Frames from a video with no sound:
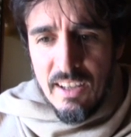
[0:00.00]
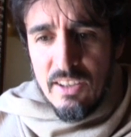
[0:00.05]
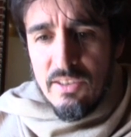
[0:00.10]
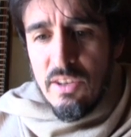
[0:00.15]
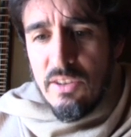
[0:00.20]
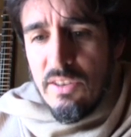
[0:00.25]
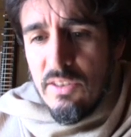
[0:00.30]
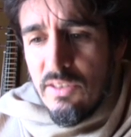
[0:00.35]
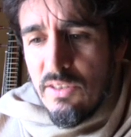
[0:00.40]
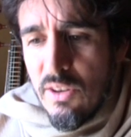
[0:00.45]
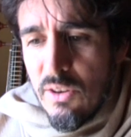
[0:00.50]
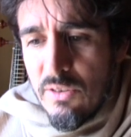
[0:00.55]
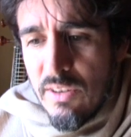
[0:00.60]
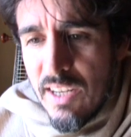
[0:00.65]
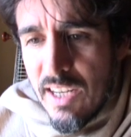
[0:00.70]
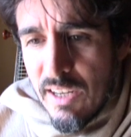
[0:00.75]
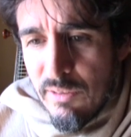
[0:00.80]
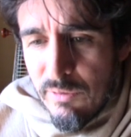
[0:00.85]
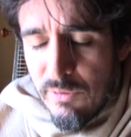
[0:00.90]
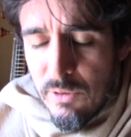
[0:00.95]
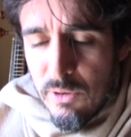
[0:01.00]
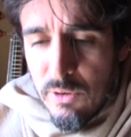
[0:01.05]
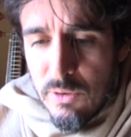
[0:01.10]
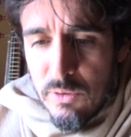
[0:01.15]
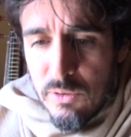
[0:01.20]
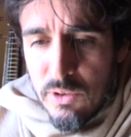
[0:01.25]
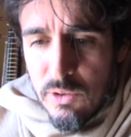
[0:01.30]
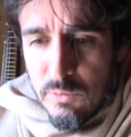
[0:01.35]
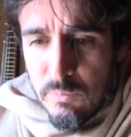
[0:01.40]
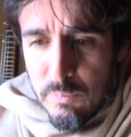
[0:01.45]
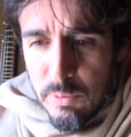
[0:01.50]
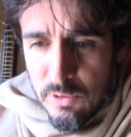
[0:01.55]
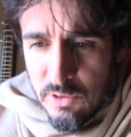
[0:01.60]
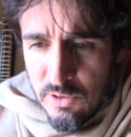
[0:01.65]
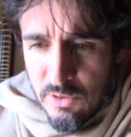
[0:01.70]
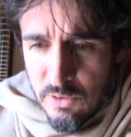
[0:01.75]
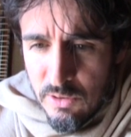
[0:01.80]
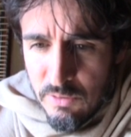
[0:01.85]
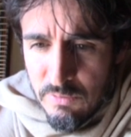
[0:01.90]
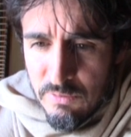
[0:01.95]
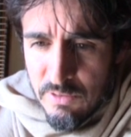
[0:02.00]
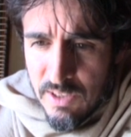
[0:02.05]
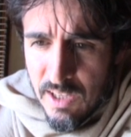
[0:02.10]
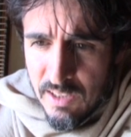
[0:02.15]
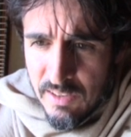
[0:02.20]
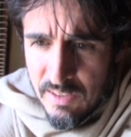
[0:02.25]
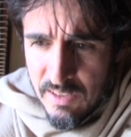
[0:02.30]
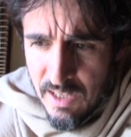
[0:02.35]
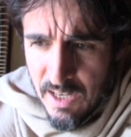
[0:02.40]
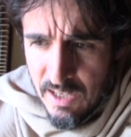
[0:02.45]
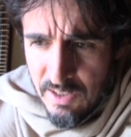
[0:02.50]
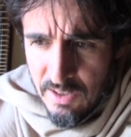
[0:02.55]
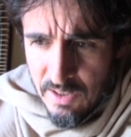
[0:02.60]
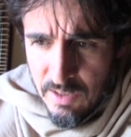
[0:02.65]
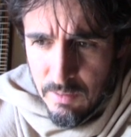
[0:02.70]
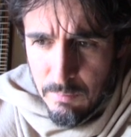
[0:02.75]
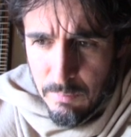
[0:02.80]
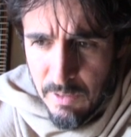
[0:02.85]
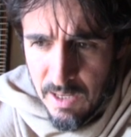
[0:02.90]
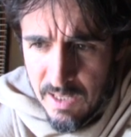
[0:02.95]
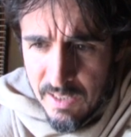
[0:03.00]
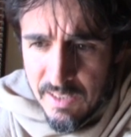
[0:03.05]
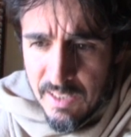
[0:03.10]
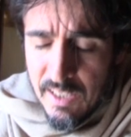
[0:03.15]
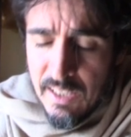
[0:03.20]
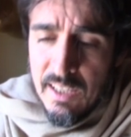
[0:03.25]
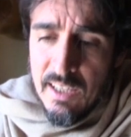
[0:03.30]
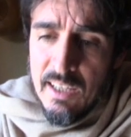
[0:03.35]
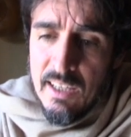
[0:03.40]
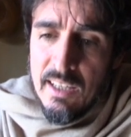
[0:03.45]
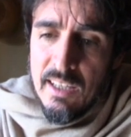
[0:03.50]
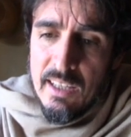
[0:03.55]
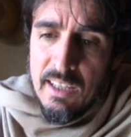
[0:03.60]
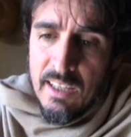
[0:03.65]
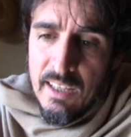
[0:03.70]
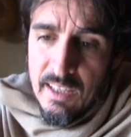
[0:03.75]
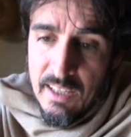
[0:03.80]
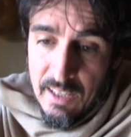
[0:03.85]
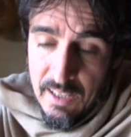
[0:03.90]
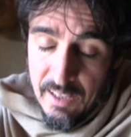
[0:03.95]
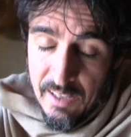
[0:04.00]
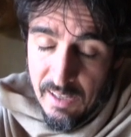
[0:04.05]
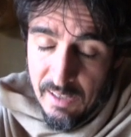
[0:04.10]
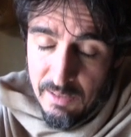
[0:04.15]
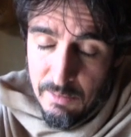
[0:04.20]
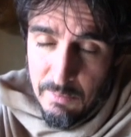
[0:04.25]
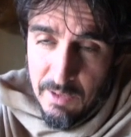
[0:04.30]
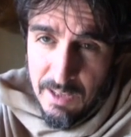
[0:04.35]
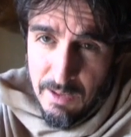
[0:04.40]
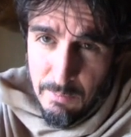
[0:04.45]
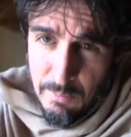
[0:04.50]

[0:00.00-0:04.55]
So there's no need for pursuit of renunciation in bhakti. It doesn't mean